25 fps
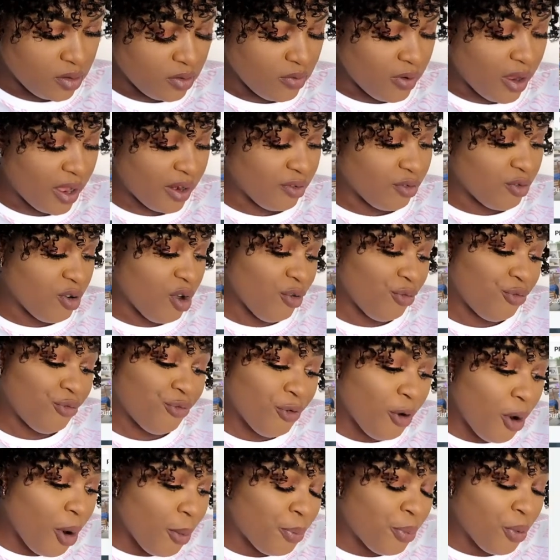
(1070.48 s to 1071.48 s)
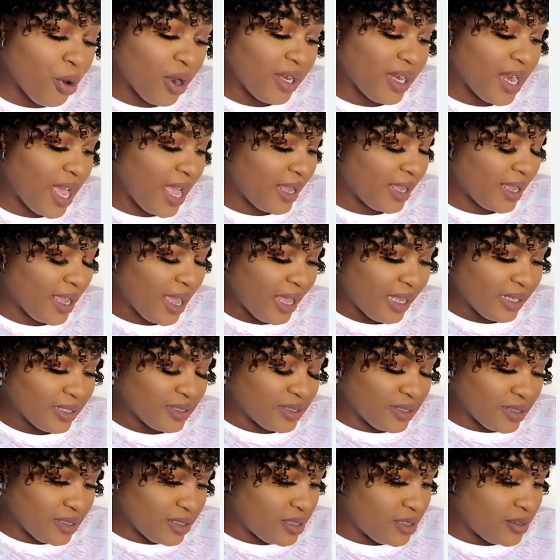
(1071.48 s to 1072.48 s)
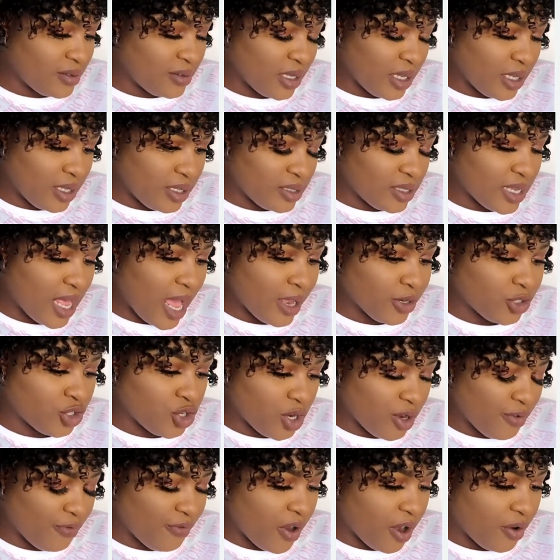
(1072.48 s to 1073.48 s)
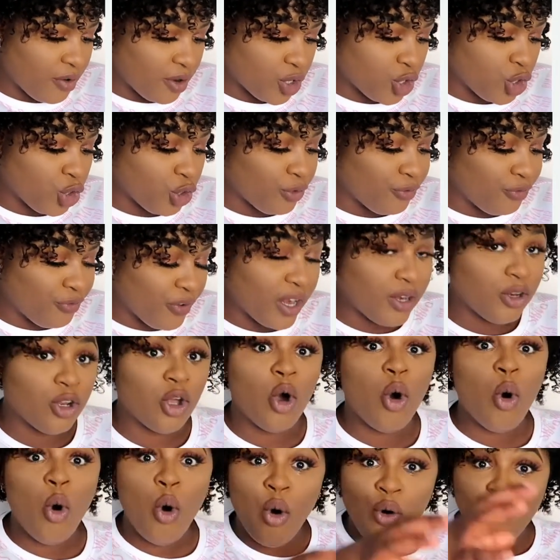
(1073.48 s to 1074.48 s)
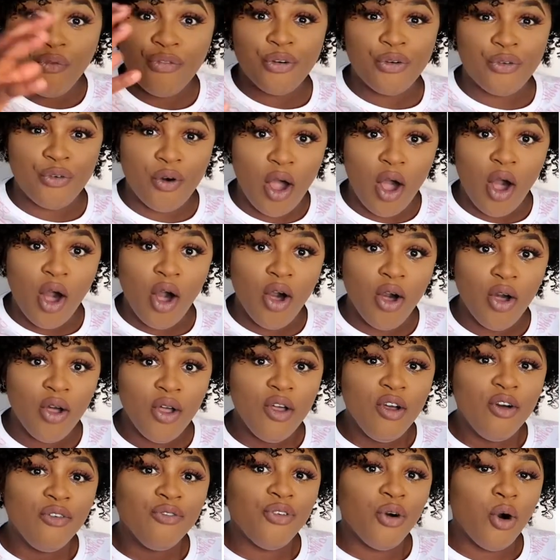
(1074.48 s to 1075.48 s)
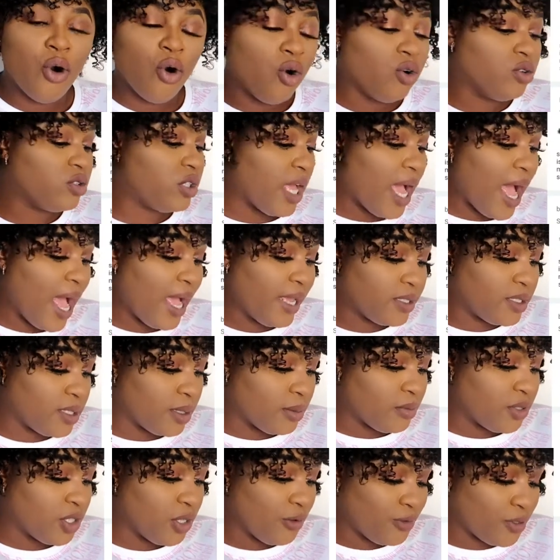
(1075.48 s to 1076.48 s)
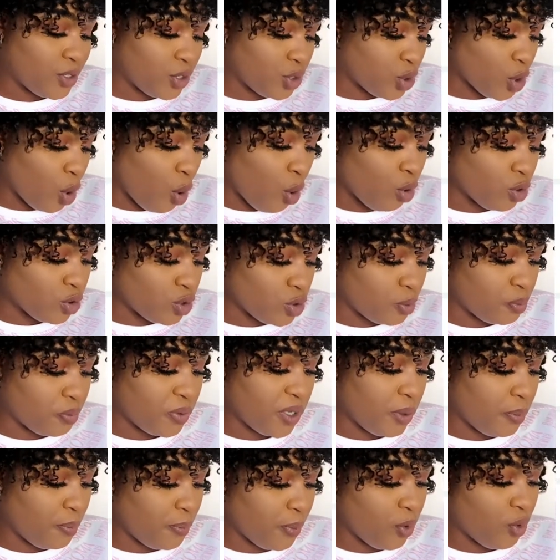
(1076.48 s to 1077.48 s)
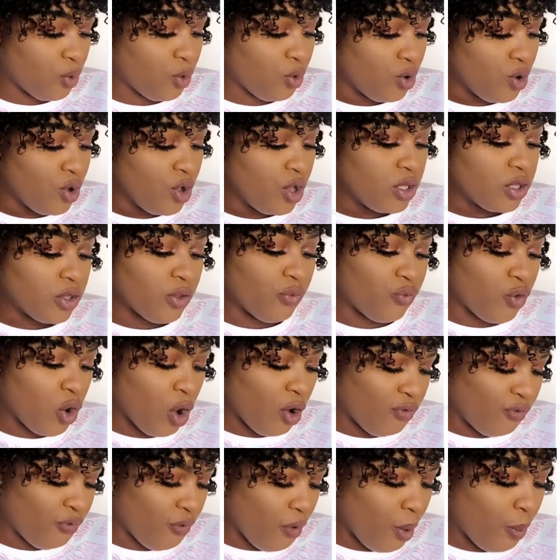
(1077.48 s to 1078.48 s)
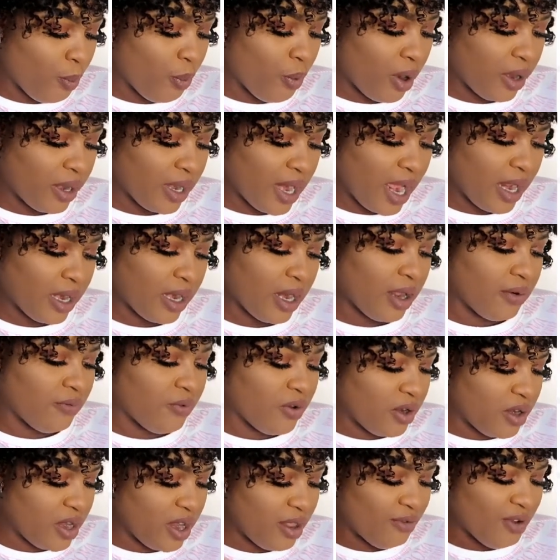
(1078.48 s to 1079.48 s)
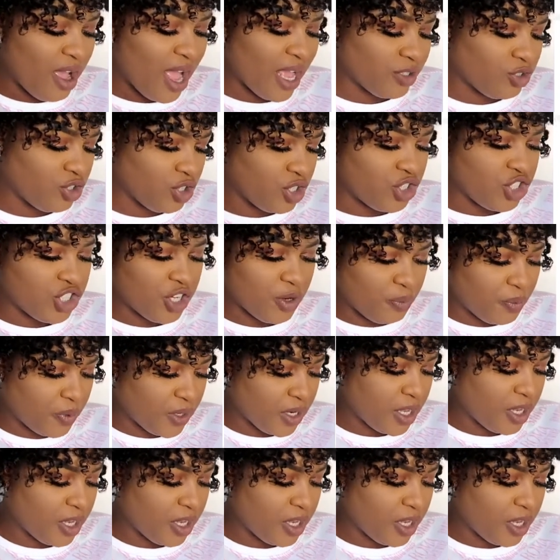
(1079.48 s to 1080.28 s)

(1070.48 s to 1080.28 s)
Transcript: Right, I've got four point nine, guys. This is actually a very good vendor. Overall, for all the items they've sold to people, they've got four point nine. And they've actually shipped